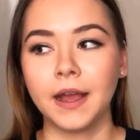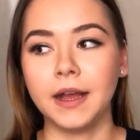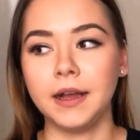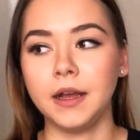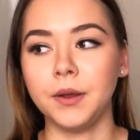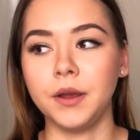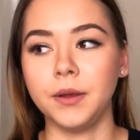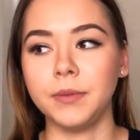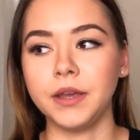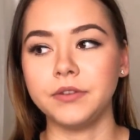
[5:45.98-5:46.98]

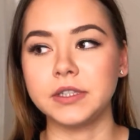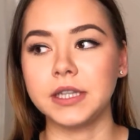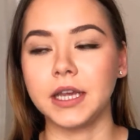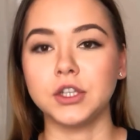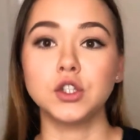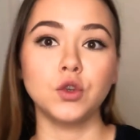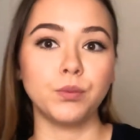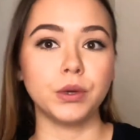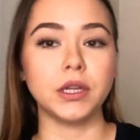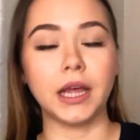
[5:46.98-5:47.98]
if it's like a
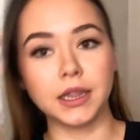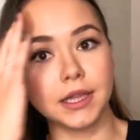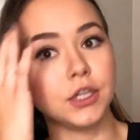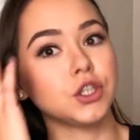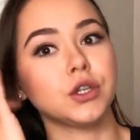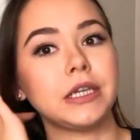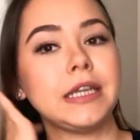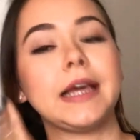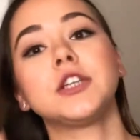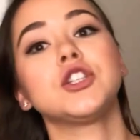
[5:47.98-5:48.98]
super like luxury,
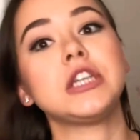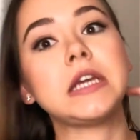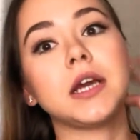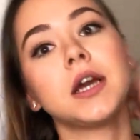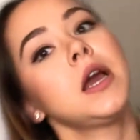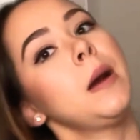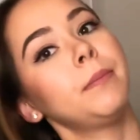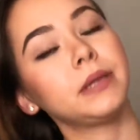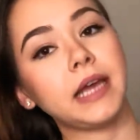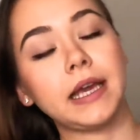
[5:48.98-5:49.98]
like chic
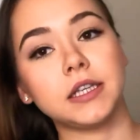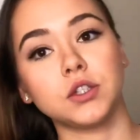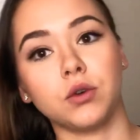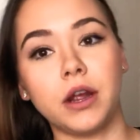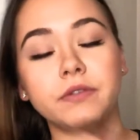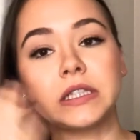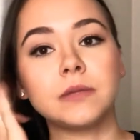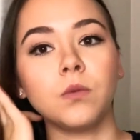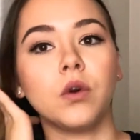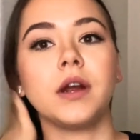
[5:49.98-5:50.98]
place, or if
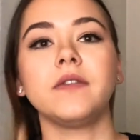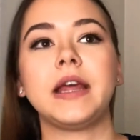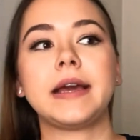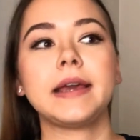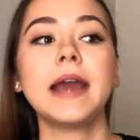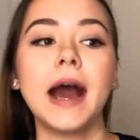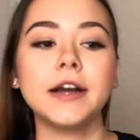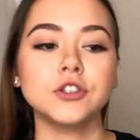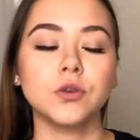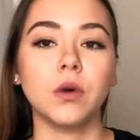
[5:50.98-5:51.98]
it's more of like a
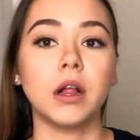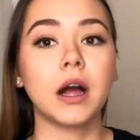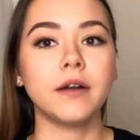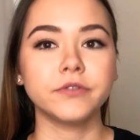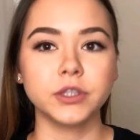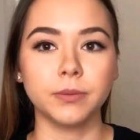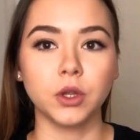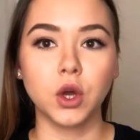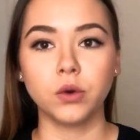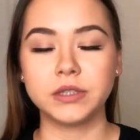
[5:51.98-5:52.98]
casual,
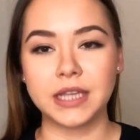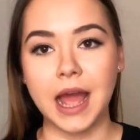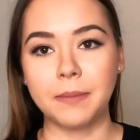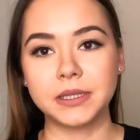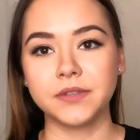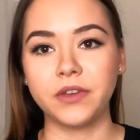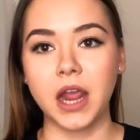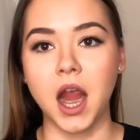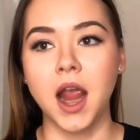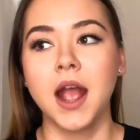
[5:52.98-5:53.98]
comfortable, cozy
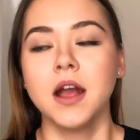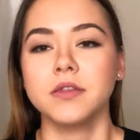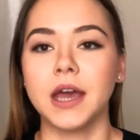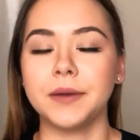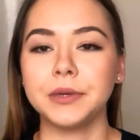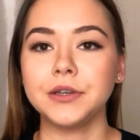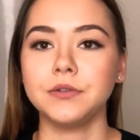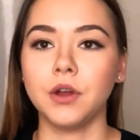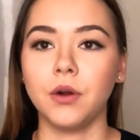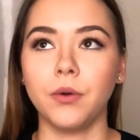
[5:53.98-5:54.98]
atmosphere. That way you
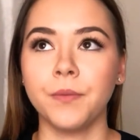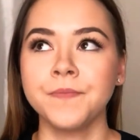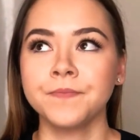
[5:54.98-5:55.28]
know